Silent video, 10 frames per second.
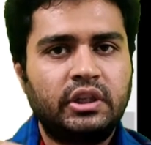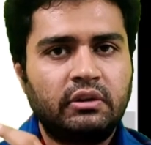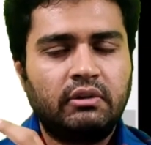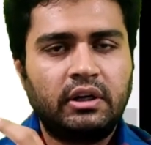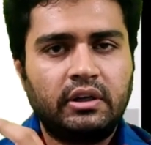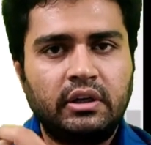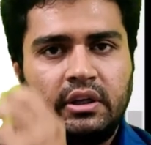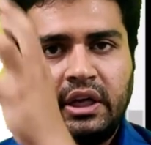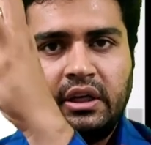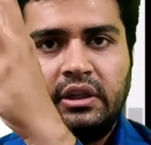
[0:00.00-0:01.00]
quadrant,
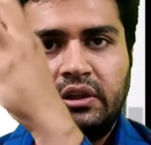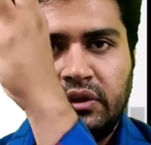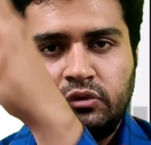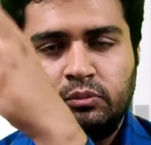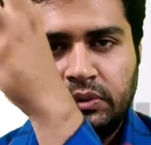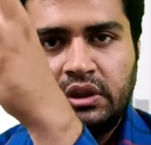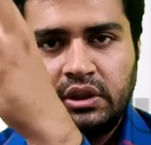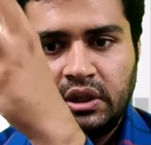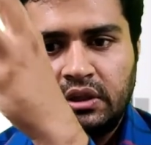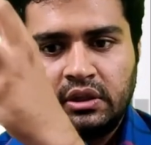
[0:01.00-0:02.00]
anterior
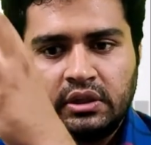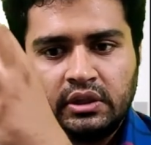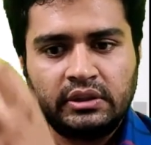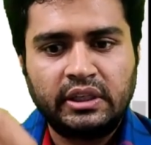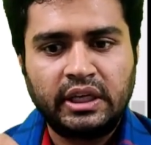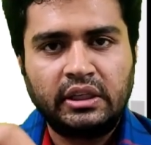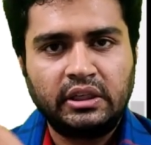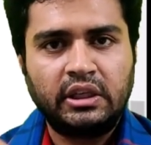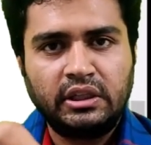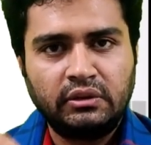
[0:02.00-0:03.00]
superior, then
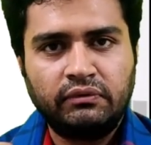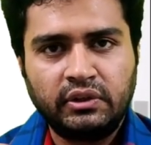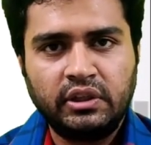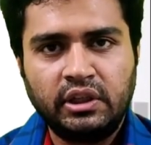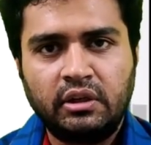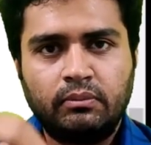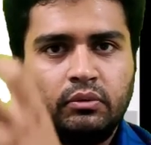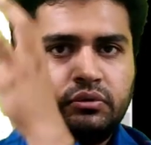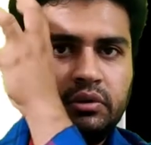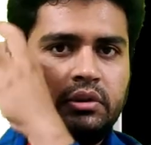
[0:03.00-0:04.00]
anterior inferior,
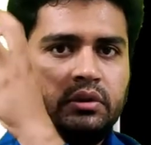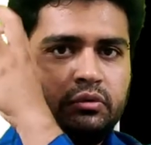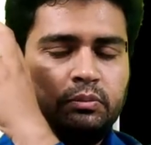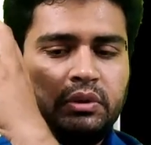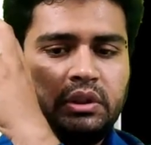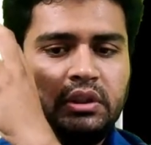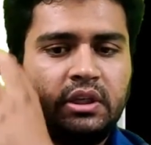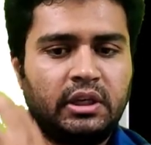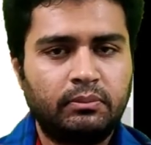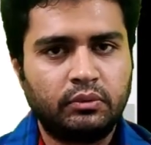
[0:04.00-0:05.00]
posterior superior,
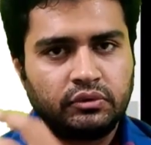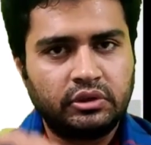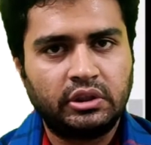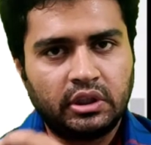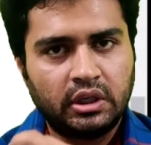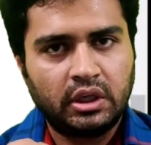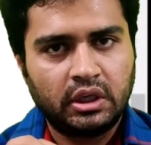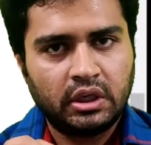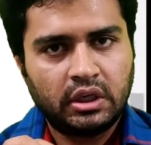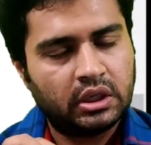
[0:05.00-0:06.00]
and posterior
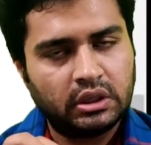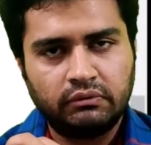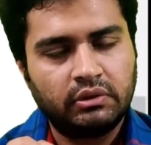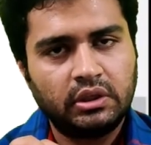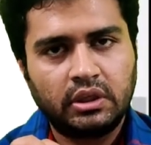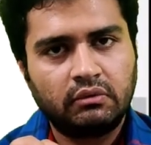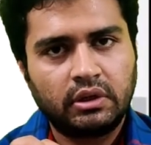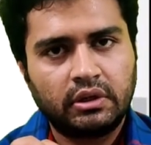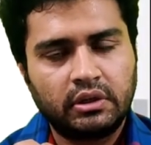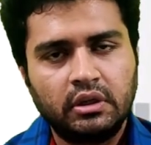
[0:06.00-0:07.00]
inferior
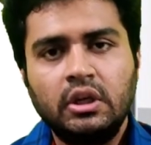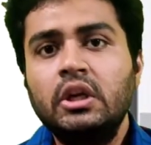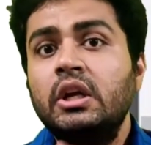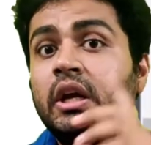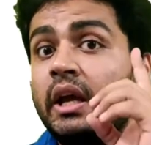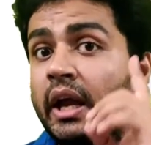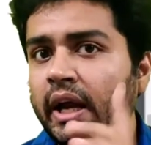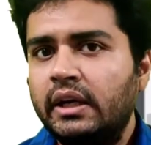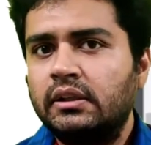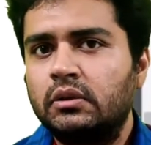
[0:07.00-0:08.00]
quadrant.
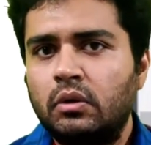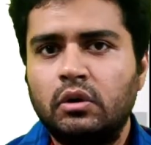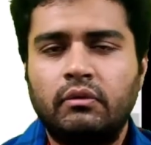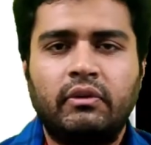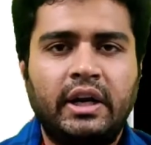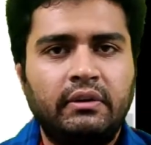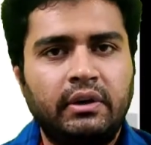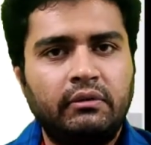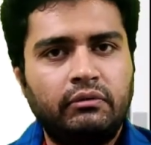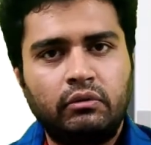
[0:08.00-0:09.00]
And the cone of light, when
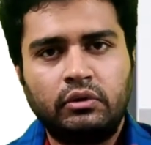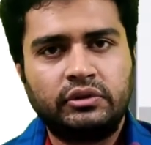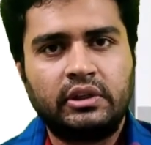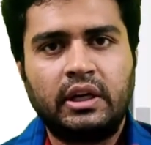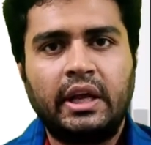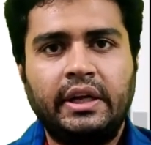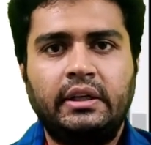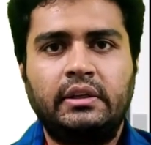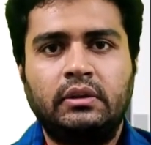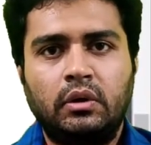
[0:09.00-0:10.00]
we force the light
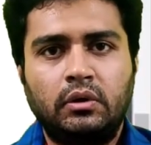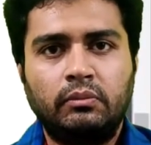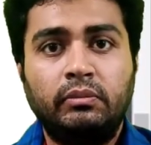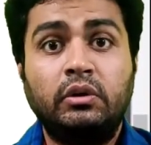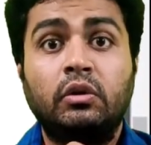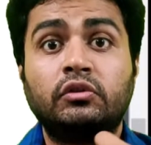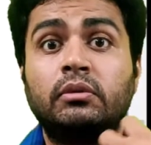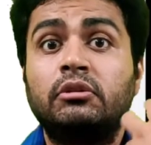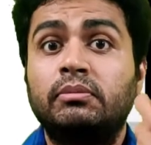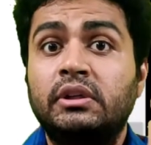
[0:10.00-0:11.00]
onto, because of
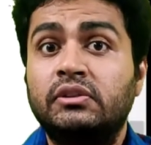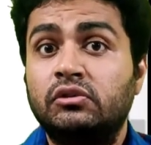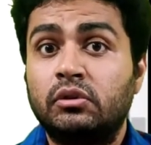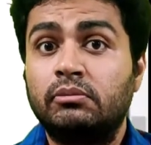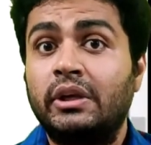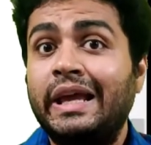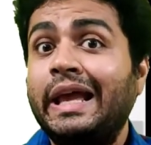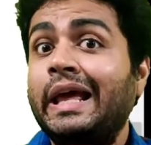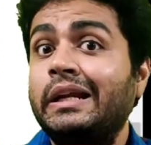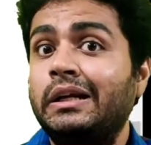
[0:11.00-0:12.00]
the presence of the
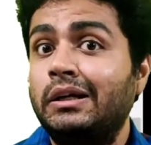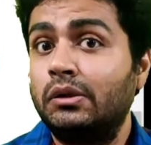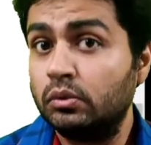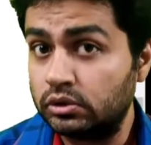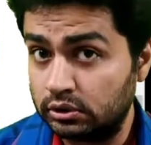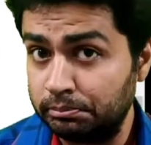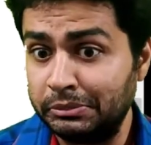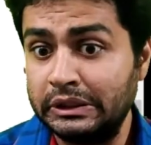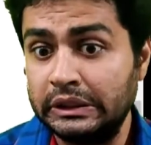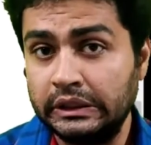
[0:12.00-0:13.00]
air into the
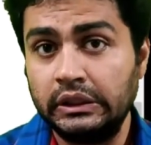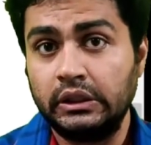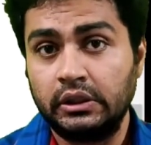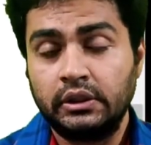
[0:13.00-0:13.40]
middle ear,